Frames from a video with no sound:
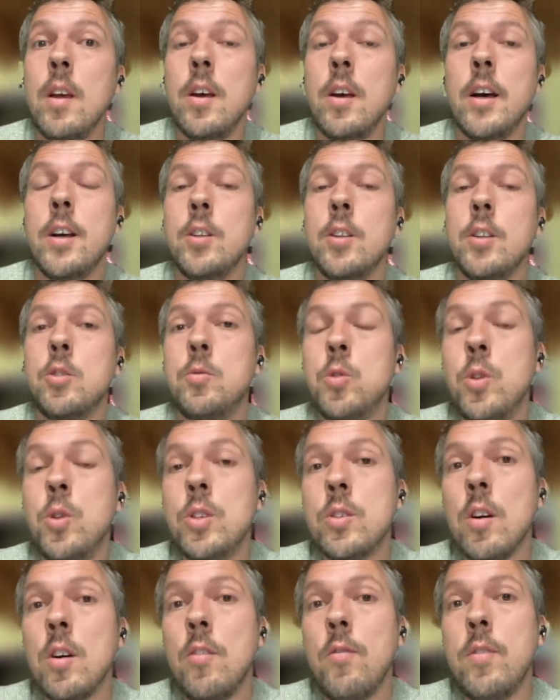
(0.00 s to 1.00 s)
through
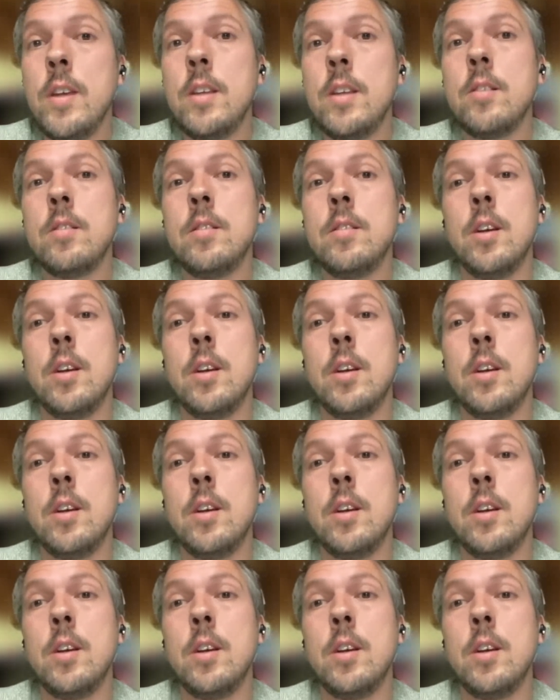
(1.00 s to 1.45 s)
this conflict.